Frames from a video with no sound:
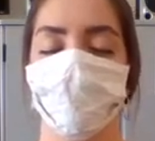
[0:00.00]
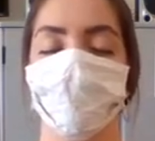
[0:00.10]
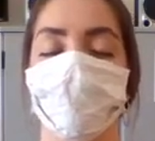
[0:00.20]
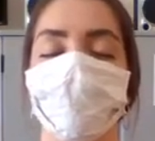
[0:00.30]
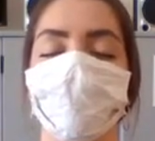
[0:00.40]
you
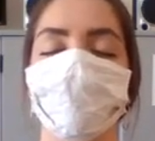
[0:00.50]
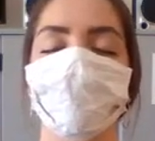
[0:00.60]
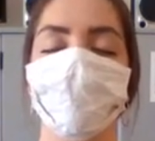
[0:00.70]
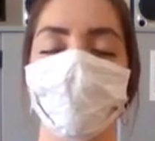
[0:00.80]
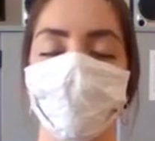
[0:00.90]
have an
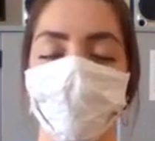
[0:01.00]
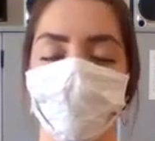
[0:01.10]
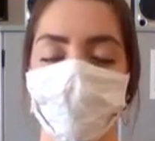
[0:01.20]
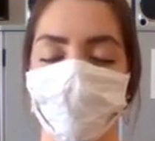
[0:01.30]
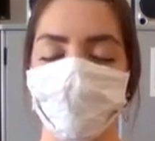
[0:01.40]
infinite
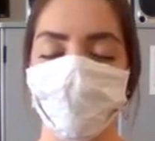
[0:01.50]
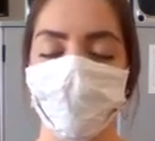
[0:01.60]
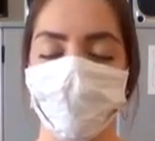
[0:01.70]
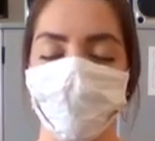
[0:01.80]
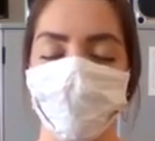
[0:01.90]
amount of
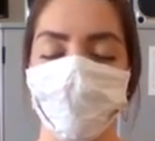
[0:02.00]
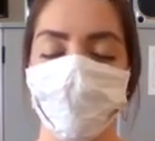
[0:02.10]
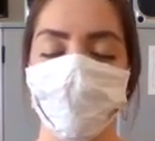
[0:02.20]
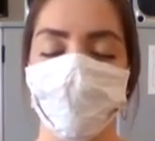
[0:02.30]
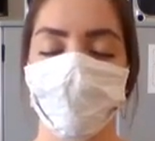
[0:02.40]
chances
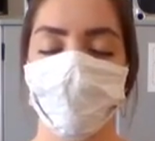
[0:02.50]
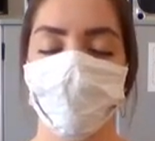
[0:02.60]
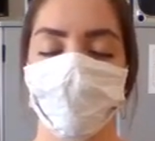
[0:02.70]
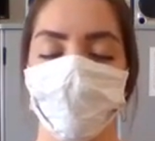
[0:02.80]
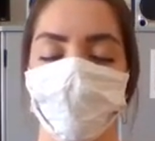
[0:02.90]

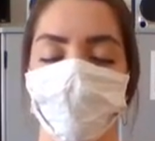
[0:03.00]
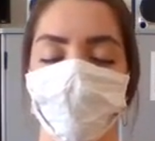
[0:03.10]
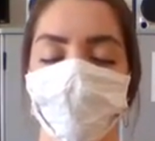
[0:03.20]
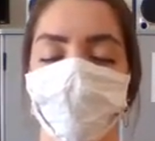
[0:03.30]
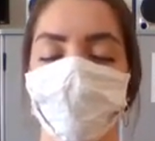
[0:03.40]

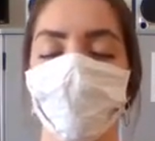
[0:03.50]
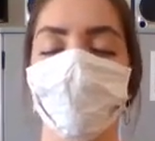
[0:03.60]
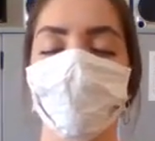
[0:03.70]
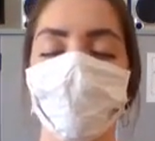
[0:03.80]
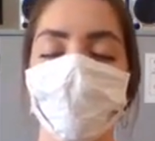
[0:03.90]
to
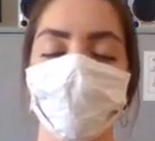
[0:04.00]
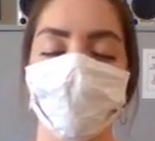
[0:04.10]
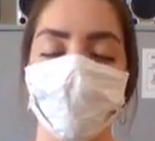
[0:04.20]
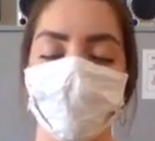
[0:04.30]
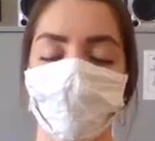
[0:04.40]

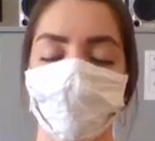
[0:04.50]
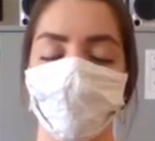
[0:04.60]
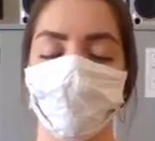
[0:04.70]
reconnect,